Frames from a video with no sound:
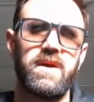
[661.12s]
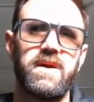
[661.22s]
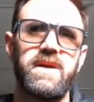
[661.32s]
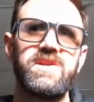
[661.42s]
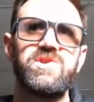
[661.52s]

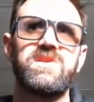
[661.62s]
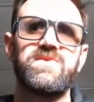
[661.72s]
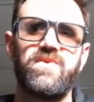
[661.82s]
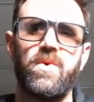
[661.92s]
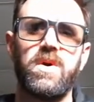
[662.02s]
engines
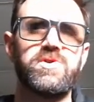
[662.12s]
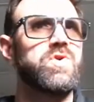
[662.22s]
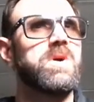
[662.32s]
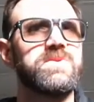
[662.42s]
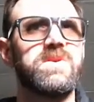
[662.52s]
for
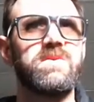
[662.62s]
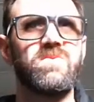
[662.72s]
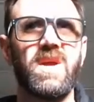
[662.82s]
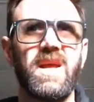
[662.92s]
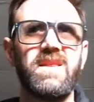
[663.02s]
drones.
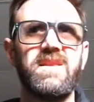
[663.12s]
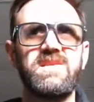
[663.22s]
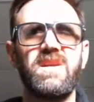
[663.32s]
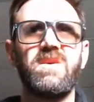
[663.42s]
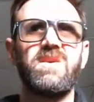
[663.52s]
And in this
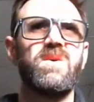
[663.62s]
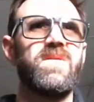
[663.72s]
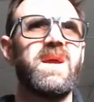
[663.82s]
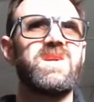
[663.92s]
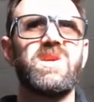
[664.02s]
scenario,
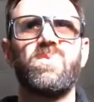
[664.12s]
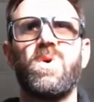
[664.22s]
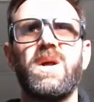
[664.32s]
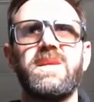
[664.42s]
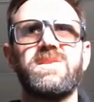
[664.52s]
they actually
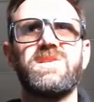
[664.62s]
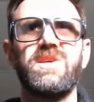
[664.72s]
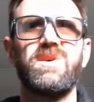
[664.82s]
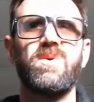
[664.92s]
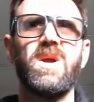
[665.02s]
wanted
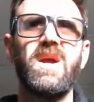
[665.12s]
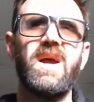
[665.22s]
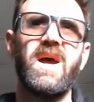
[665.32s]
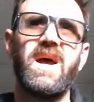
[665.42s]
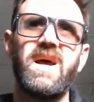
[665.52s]
to
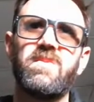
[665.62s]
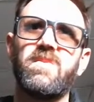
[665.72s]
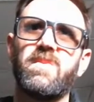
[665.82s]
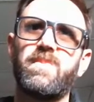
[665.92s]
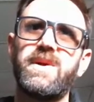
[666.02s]

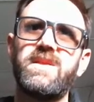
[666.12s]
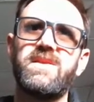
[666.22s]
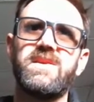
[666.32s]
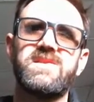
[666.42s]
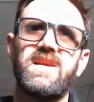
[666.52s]
print
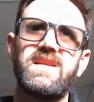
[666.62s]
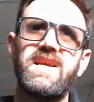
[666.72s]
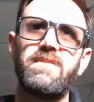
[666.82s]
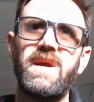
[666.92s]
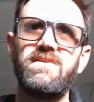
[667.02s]
this
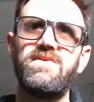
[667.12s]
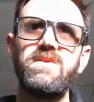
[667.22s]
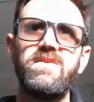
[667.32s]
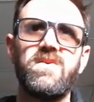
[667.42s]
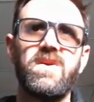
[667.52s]
intake manifold,
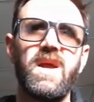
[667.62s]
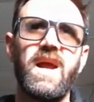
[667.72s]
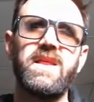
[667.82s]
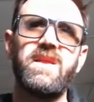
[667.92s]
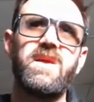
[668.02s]

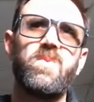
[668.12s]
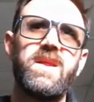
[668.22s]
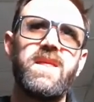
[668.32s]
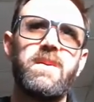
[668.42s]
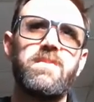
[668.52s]
and then they
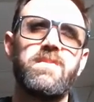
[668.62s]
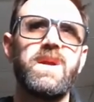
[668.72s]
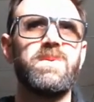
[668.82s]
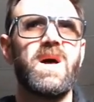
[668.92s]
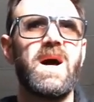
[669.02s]
wanted to be
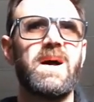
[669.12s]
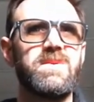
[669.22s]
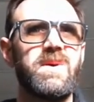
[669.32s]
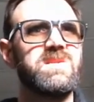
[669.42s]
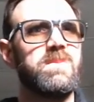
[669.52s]
able to
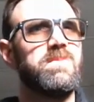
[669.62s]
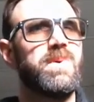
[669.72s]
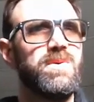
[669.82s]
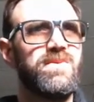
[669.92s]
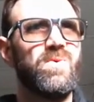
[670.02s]
optimize it
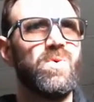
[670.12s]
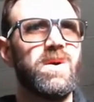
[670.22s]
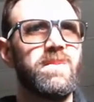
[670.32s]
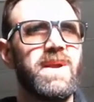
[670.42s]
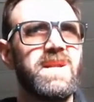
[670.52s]
both
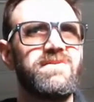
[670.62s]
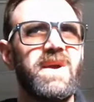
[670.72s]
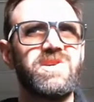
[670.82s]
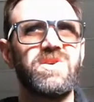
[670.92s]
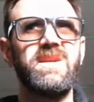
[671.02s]
for
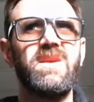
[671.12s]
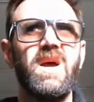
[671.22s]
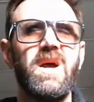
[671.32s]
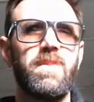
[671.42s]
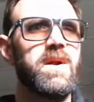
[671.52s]
manufacturing,
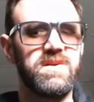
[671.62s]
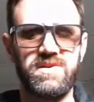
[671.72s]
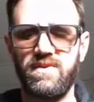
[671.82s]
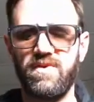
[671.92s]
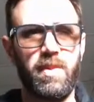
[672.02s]
but
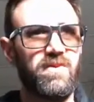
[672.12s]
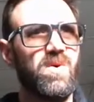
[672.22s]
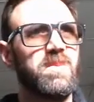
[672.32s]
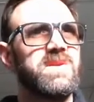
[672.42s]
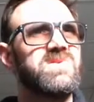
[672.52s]
also for
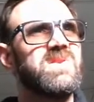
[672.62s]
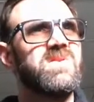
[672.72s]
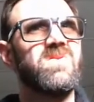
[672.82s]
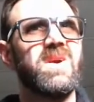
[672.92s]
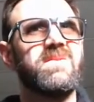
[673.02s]
performance,
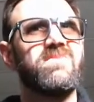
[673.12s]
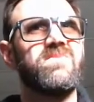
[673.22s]
right?